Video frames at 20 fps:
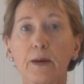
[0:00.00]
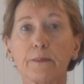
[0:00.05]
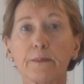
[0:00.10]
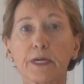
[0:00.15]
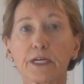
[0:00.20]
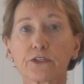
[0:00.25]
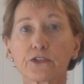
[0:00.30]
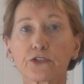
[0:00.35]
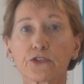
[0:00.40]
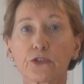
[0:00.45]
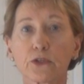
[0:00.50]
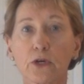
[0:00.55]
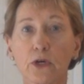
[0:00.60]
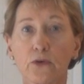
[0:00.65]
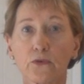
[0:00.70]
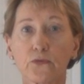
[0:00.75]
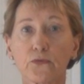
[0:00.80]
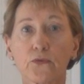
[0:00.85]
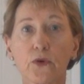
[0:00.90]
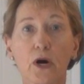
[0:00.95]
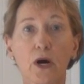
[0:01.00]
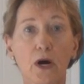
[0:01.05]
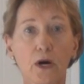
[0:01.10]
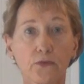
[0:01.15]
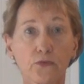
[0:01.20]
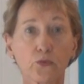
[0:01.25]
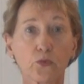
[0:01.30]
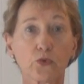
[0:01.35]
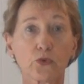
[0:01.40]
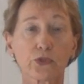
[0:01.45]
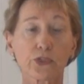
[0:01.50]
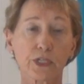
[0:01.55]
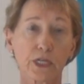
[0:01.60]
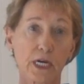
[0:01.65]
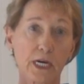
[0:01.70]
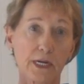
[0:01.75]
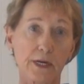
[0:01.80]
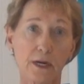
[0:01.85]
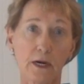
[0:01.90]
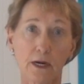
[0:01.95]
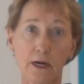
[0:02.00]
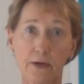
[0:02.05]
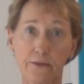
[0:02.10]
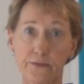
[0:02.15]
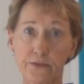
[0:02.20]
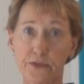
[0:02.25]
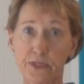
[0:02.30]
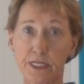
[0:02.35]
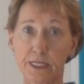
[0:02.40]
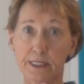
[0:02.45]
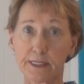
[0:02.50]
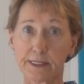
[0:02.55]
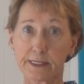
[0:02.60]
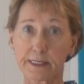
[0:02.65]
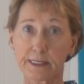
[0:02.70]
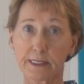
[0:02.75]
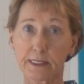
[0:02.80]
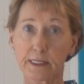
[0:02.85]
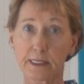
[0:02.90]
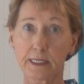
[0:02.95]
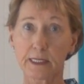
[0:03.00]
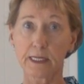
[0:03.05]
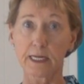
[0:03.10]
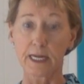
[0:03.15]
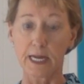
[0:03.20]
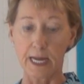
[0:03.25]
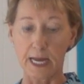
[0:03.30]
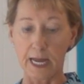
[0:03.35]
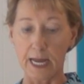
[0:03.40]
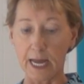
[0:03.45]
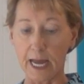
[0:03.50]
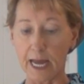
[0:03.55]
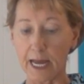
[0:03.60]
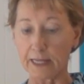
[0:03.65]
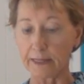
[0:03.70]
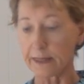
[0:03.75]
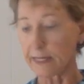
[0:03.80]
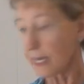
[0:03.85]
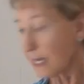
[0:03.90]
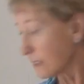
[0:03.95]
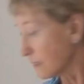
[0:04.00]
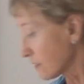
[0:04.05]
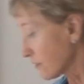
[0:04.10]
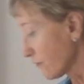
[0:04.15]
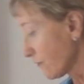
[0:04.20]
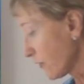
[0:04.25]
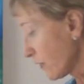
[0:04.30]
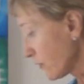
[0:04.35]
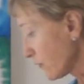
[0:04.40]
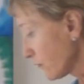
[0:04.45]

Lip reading: mixture of half water and half this. And that's very